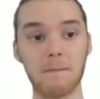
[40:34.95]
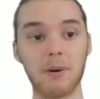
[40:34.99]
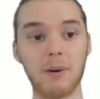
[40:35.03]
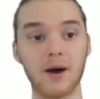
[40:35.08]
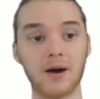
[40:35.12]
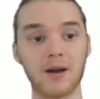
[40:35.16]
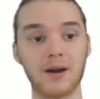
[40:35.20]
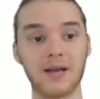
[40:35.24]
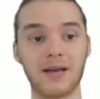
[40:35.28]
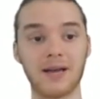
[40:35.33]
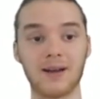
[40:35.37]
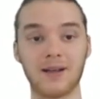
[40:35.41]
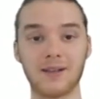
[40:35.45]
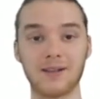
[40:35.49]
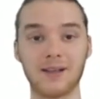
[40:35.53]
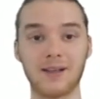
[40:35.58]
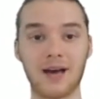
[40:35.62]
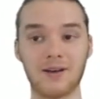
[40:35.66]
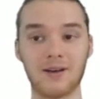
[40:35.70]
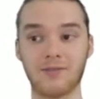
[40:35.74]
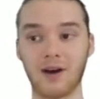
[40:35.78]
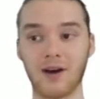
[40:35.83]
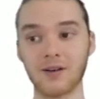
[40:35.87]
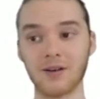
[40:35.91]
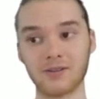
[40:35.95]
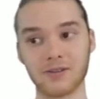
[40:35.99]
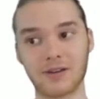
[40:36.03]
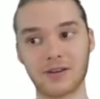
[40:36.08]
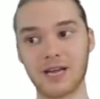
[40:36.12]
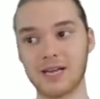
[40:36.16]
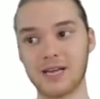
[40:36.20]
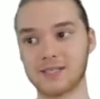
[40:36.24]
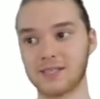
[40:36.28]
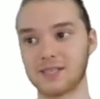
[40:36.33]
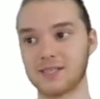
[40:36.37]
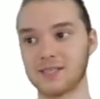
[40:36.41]
But in a lot of other
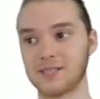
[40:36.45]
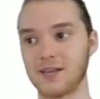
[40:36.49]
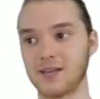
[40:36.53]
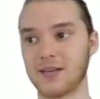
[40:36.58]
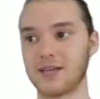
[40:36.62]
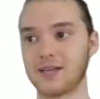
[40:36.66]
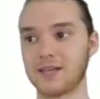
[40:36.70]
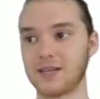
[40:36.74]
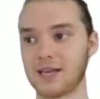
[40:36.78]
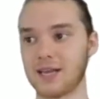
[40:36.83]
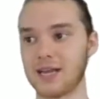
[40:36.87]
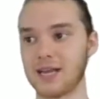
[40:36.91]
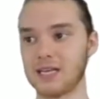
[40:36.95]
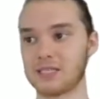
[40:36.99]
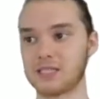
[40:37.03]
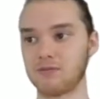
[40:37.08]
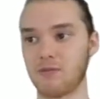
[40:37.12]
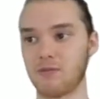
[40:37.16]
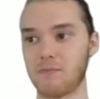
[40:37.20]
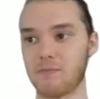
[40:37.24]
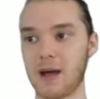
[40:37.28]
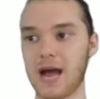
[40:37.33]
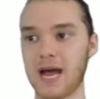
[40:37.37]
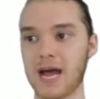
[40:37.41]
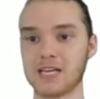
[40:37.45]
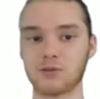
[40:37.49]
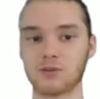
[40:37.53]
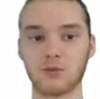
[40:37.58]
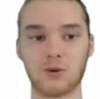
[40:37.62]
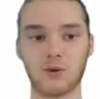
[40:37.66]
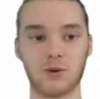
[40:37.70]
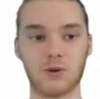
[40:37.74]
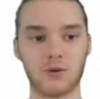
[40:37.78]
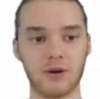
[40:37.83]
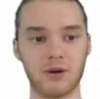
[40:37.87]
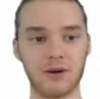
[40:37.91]
cases, like in the case of a
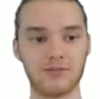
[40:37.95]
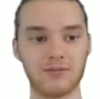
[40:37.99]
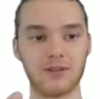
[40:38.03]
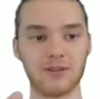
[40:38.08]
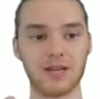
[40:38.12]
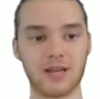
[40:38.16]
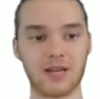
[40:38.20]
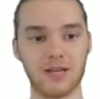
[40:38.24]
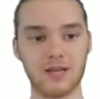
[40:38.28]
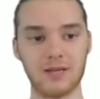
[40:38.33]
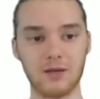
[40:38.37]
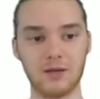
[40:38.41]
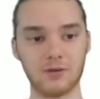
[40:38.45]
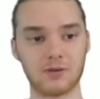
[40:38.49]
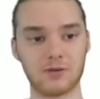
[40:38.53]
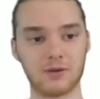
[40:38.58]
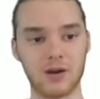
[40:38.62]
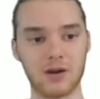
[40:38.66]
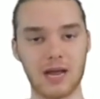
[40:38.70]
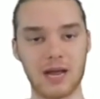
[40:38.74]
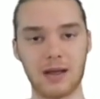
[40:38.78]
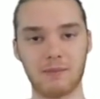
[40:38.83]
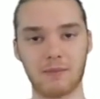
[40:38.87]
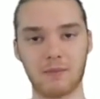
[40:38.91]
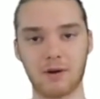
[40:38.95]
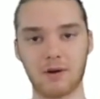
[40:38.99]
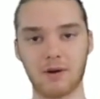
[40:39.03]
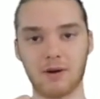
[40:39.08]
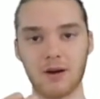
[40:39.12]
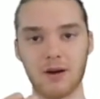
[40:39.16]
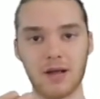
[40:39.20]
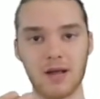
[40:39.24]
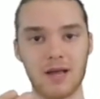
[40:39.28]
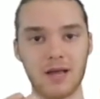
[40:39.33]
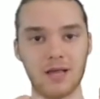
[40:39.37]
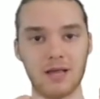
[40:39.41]
password or even like a username
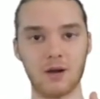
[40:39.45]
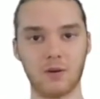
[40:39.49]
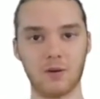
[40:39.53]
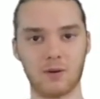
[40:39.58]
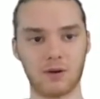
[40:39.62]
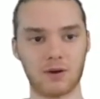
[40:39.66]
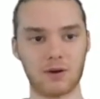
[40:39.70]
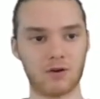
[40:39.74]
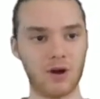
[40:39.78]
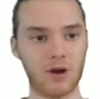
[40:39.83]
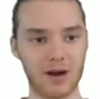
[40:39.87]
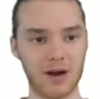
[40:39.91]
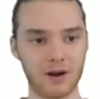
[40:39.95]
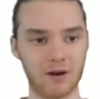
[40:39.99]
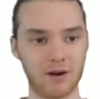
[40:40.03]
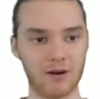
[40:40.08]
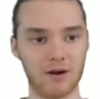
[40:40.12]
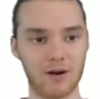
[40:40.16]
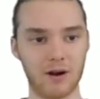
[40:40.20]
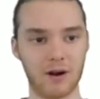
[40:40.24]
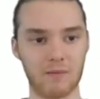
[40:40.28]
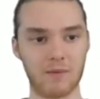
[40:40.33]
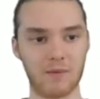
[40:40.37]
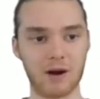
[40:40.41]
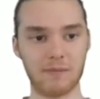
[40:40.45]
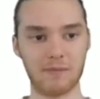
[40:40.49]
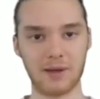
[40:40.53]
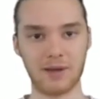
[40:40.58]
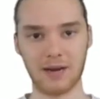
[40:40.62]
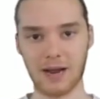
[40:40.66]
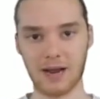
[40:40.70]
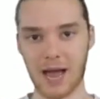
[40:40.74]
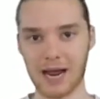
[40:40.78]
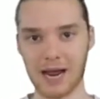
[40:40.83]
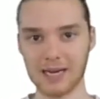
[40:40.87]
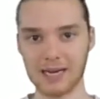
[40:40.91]
or, a credit card number, I
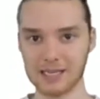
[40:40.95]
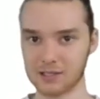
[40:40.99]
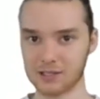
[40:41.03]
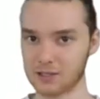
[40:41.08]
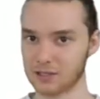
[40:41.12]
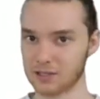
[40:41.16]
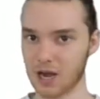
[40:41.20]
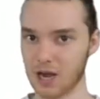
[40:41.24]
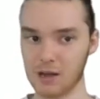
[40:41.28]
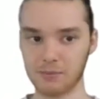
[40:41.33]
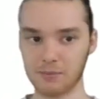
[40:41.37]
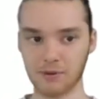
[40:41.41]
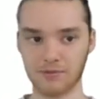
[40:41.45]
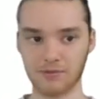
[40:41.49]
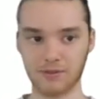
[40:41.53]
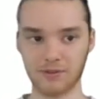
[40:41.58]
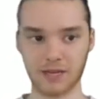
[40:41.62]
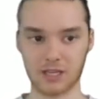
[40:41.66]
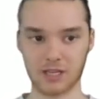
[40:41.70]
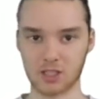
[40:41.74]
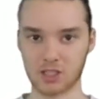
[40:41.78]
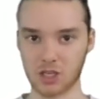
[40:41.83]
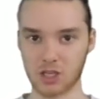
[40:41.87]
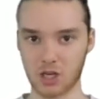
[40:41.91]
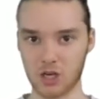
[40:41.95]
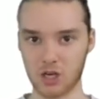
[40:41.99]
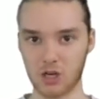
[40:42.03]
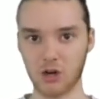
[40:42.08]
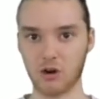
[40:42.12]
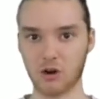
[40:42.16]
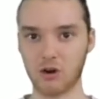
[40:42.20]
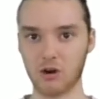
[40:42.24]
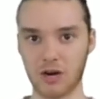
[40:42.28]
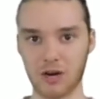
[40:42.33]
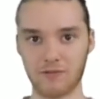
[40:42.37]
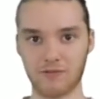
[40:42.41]
mean, any type of like
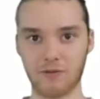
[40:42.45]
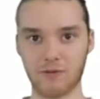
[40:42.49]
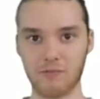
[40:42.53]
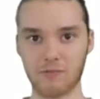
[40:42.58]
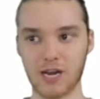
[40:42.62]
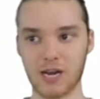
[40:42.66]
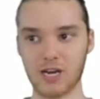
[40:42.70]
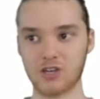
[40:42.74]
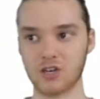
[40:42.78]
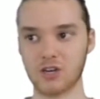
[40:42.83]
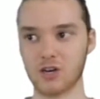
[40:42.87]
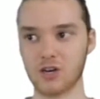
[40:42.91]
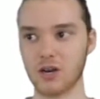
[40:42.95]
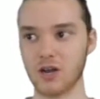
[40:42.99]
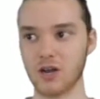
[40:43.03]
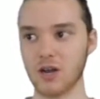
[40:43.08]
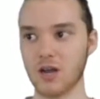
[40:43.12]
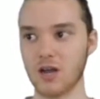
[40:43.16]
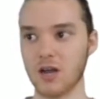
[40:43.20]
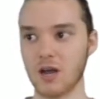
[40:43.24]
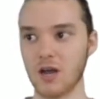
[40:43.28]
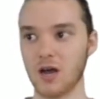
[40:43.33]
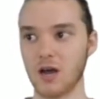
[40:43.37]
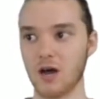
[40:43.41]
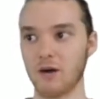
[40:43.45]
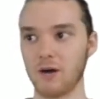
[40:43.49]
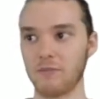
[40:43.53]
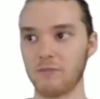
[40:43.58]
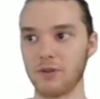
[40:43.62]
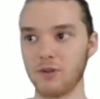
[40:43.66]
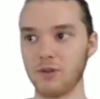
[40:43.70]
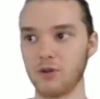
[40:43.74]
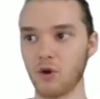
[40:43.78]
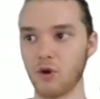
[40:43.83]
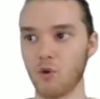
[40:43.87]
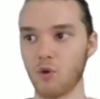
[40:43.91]
secure information,
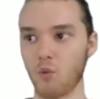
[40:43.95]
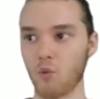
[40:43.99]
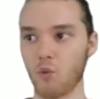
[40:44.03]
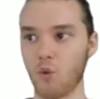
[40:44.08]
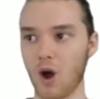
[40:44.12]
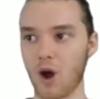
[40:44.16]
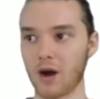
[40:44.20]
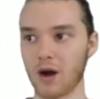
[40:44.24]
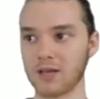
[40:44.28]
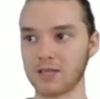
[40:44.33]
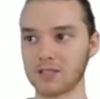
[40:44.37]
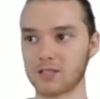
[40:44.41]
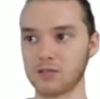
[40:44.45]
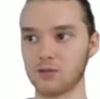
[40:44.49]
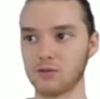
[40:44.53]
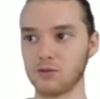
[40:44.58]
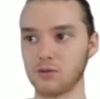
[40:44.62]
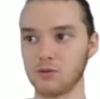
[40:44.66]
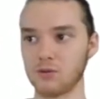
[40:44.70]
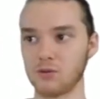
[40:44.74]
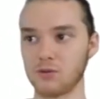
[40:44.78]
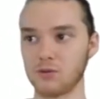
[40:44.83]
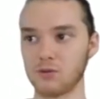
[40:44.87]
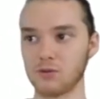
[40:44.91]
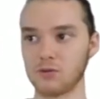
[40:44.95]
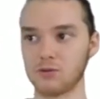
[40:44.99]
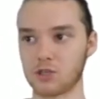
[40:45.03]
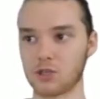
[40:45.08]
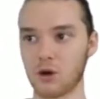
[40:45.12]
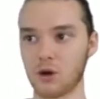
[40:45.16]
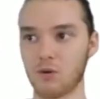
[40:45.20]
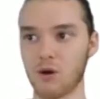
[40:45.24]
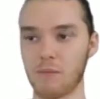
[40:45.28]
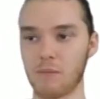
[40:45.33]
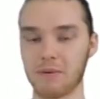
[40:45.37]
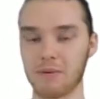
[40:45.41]
you don't want it to
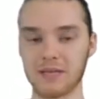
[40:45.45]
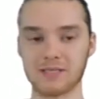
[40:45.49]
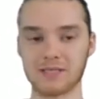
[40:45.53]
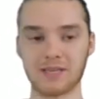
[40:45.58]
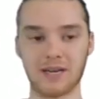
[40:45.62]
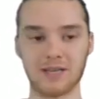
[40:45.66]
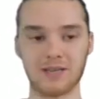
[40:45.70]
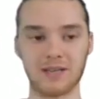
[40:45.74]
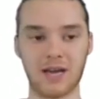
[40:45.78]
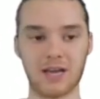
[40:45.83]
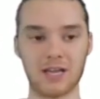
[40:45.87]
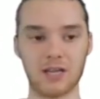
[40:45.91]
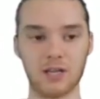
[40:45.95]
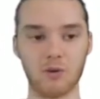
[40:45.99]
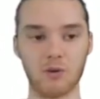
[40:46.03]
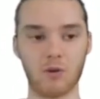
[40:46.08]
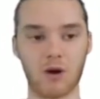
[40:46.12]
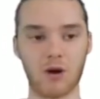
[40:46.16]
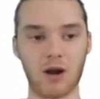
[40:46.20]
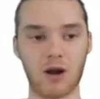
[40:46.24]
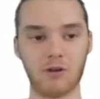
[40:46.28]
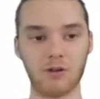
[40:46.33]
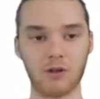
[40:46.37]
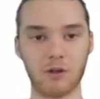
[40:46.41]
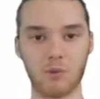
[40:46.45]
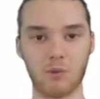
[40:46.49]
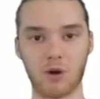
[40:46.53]
show up inside that URL.